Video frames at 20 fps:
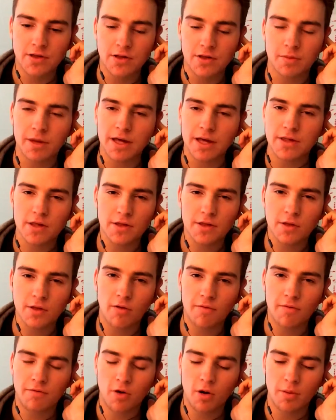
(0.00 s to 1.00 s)
but he's just not
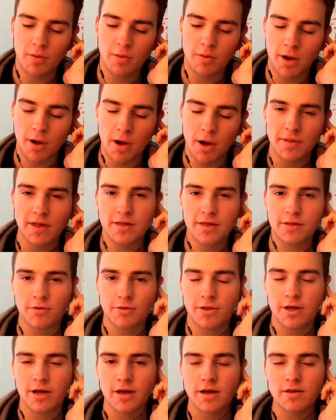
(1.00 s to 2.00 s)
on form at the moment. That's all
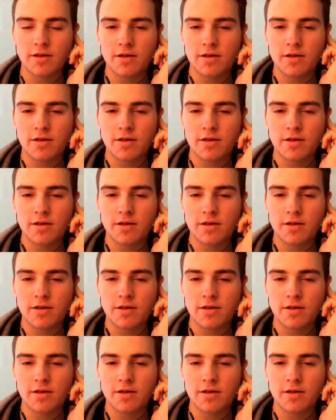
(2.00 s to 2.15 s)
it is.